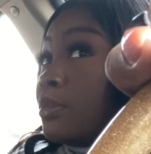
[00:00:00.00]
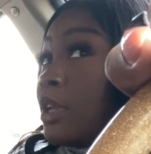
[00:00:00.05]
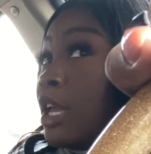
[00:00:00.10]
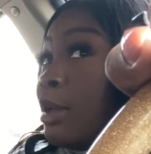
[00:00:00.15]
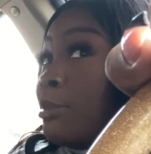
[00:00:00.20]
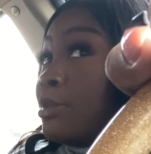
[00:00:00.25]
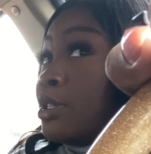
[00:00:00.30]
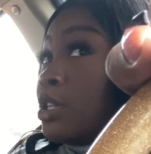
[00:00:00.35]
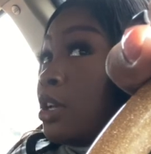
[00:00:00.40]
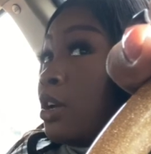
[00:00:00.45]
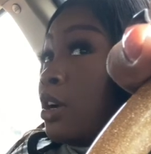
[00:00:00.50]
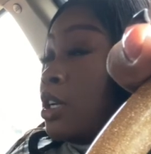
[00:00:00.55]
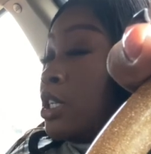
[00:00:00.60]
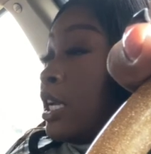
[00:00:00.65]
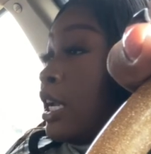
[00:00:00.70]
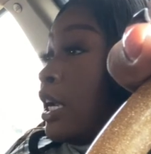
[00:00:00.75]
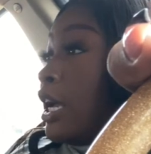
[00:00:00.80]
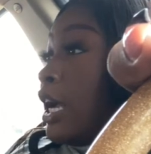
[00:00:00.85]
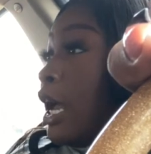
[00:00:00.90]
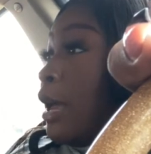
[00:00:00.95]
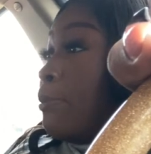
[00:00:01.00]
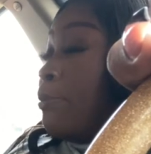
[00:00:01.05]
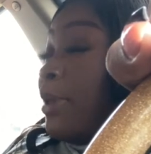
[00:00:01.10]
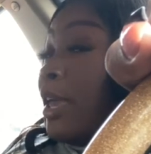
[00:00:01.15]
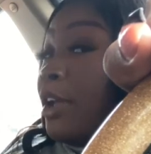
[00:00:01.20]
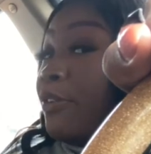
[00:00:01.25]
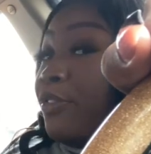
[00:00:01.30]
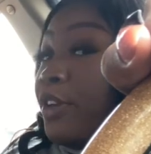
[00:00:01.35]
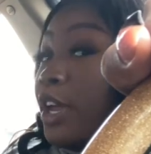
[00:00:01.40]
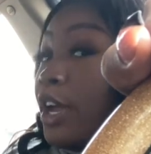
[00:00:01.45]
Amazon, because I got
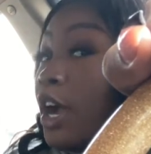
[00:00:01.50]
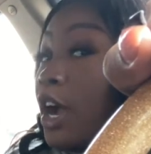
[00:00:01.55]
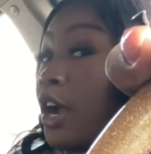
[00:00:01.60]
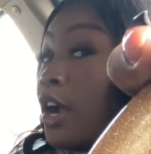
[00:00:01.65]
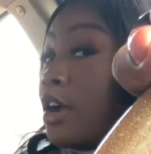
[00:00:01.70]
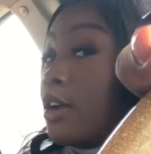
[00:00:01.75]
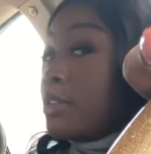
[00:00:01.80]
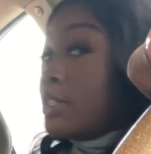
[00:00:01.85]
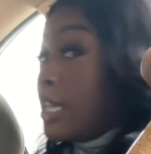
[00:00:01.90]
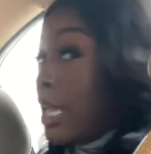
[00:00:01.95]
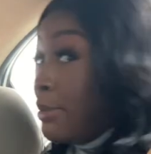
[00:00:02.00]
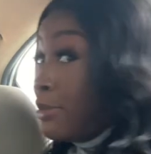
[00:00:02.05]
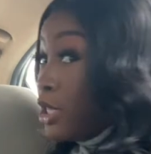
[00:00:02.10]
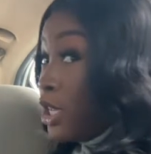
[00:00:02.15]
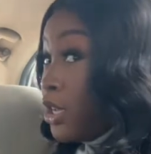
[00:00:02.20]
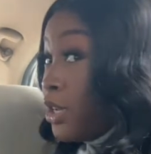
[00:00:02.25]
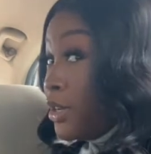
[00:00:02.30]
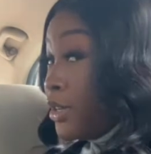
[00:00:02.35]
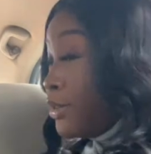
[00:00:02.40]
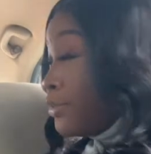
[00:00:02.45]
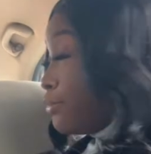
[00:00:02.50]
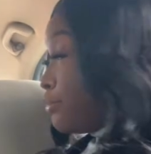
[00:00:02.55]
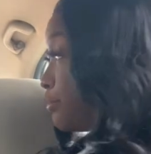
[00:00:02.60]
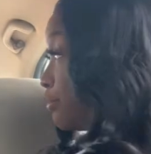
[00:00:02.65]
big feet girls. Amazon.